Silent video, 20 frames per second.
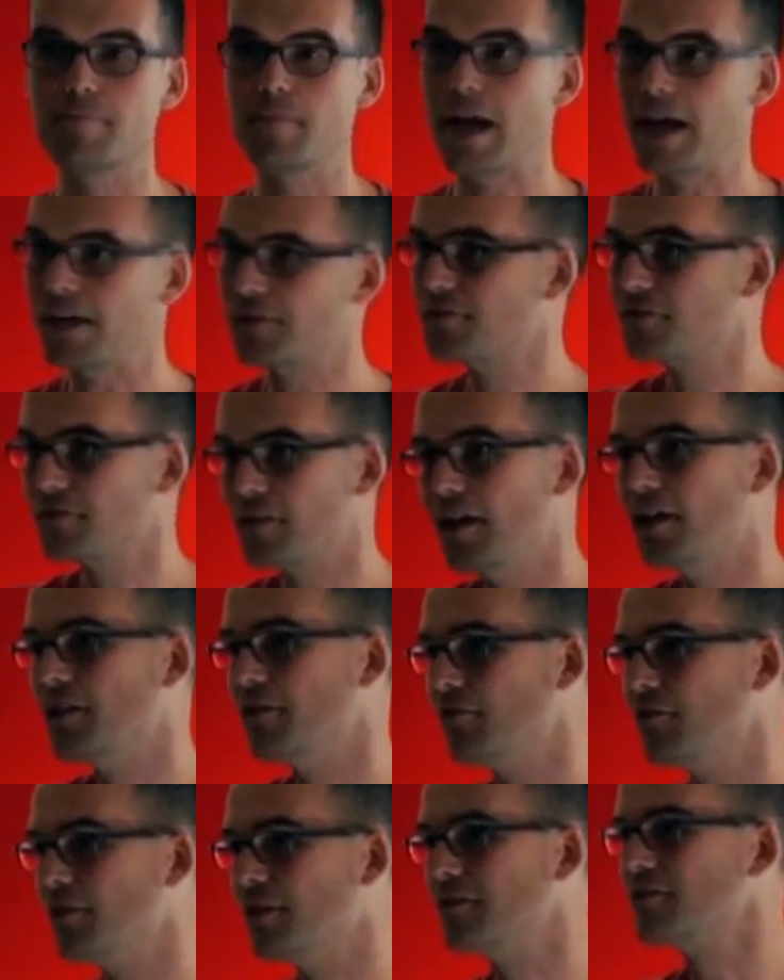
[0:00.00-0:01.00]
um, outside
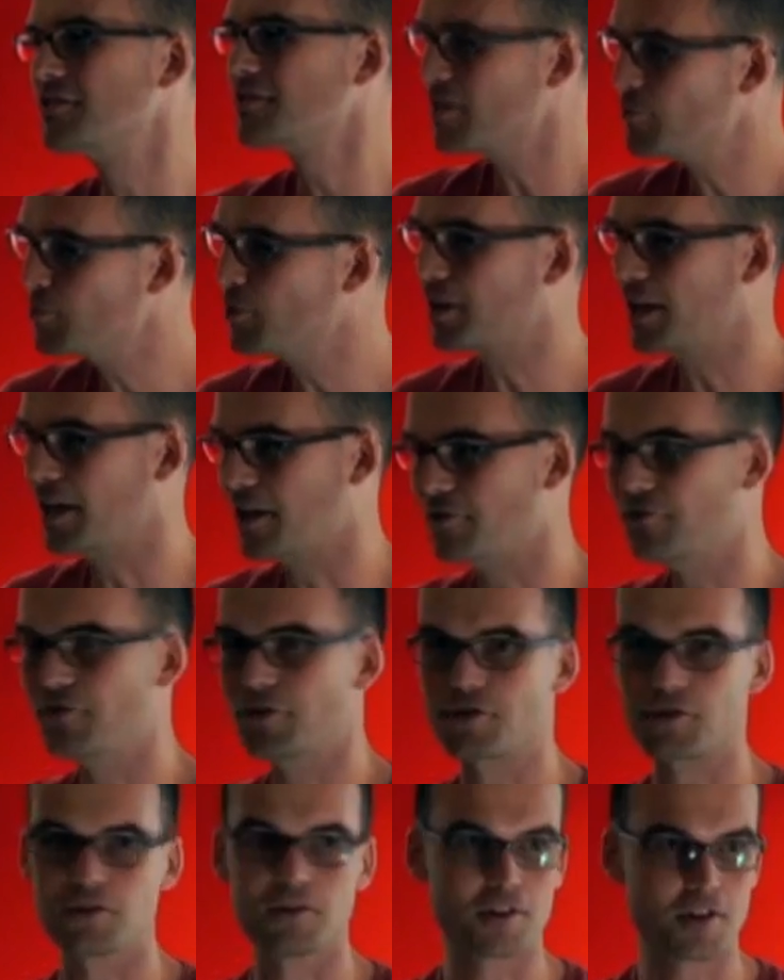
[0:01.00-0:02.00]
of this somewhat
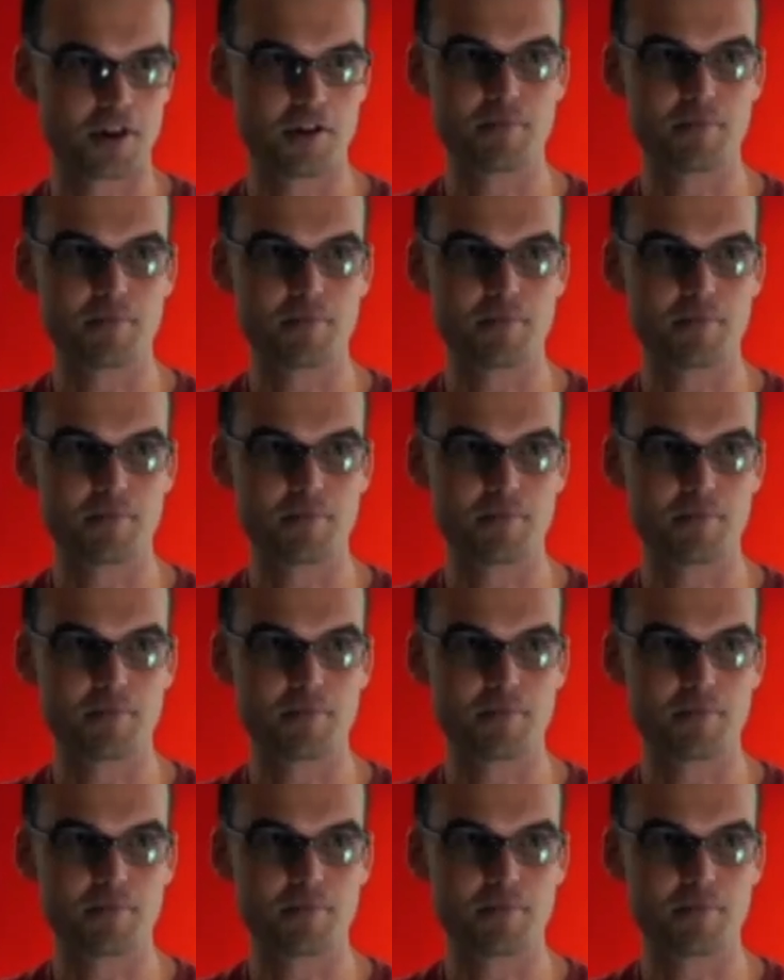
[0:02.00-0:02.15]
artificial